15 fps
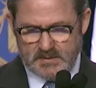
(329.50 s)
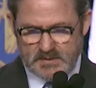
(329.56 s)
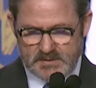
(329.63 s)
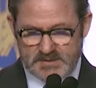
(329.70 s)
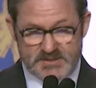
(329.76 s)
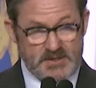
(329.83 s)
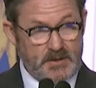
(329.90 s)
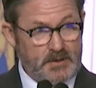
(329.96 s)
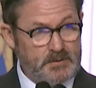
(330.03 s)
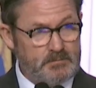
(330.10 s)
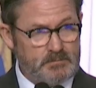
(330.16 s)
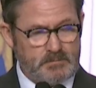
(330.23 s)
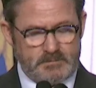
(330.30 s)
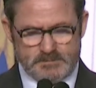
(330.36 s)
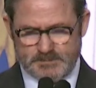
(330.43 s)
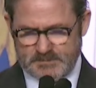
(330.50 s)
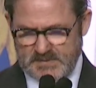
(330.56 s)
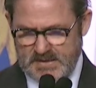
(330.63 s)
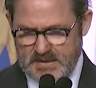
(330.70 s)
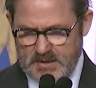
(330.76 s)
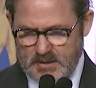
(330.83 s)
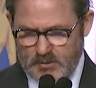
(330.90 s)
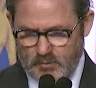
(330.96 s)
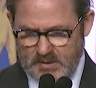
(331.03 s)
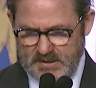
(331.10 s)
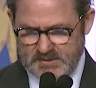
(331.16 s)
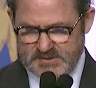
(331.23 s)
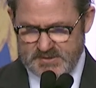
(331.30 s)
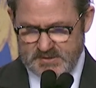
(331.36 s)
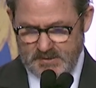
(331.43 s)
son,
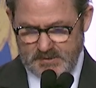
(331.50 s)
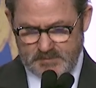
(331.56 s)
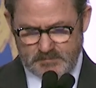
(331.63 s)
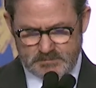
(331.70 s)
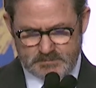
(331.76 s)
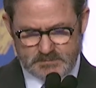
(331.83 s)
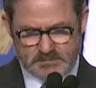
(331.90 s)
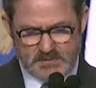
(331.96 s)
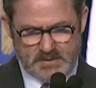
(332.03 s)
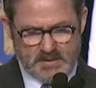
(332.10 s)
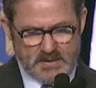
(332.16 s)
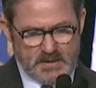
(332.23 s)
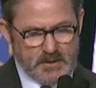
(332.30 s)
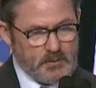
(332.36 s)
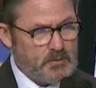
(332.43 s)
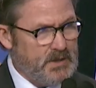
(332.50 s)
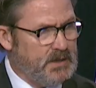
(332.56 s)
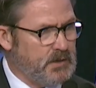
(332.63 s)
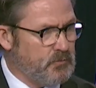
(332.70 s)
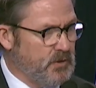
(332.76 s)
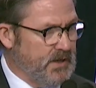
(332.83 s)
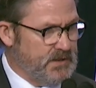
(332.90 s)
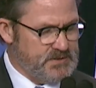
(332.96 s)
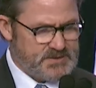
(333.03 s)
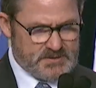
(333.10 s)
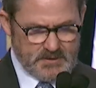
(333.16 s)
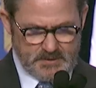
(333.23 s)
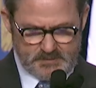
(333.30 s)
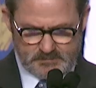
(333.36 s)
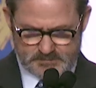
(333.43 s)
grandson,
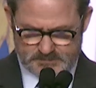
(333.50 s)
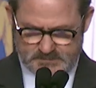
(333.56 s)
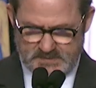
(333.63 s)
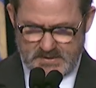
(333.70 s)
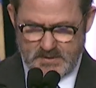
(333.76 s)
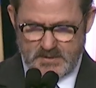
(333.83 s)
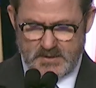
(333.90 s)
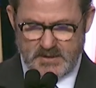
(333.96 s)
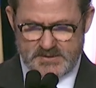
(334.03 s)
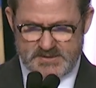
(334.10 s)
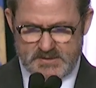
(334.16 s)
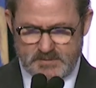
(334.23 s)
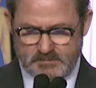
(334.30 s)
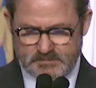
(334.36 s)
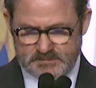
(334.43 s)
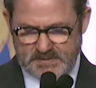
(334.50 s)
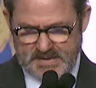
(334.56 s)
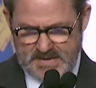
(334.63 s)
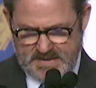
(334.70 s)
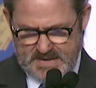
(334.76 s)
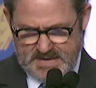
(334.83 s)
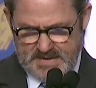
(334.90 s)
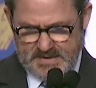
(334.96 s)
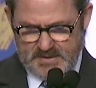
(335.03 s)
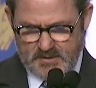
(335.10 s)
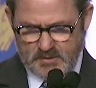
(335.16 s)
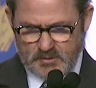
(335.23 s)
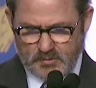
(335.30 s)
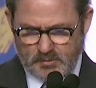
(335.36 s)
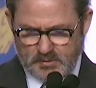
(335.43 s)
great-grandson, cousin, and
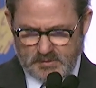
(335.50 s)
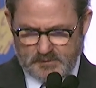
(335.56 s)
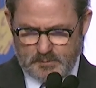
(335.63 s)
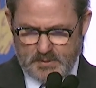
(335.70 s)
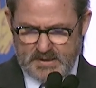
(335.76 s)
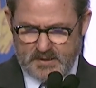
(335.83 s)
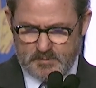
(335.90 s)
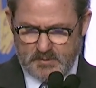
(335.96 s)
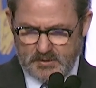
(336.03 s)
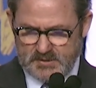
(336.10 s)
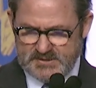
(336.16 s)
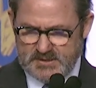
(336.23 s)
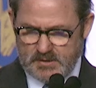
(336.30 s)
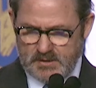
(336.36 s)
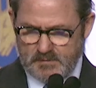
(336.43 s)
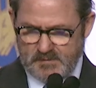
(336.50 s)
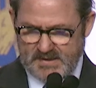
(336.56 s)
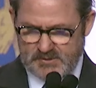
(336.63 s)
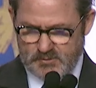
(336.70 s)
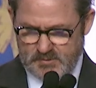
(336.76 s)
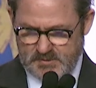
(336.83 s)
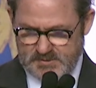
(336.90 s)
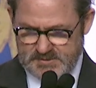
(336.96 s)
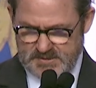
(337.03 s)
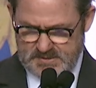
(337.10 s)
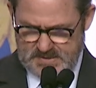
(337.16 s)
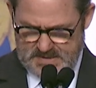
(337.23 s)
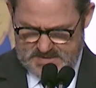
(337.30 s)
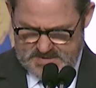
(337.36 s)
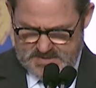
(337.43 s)
uncle of proud military veterans
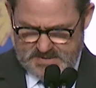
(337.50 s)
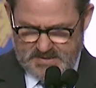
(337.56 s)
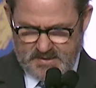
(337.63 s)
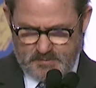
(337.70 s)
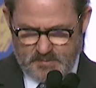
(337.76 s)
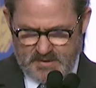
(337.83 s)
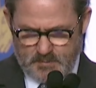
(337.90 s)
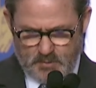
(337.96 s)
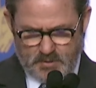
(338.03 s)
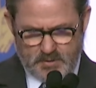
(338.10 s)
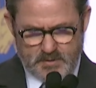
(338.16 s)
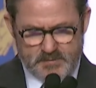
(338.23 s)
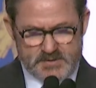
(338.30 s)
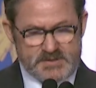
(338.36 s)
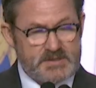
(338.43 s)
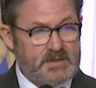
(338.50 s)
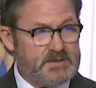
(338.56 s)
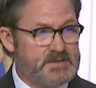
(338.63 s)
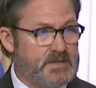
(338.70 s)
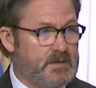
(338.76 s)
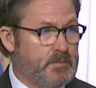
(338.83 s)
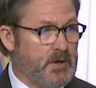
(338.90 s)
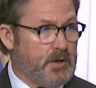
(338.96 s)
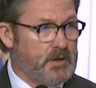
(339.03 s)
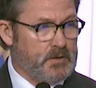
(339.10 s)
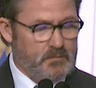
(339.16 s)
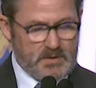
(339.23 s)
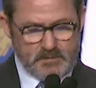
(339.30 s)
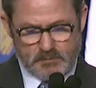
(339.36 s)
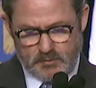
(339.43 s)
and a member of the Sons of the American
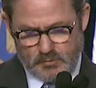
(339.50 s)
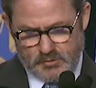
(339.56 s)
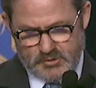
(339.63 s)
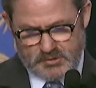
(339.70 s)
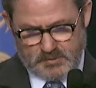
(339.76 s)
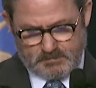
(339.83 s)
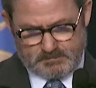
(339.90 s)
Revolution.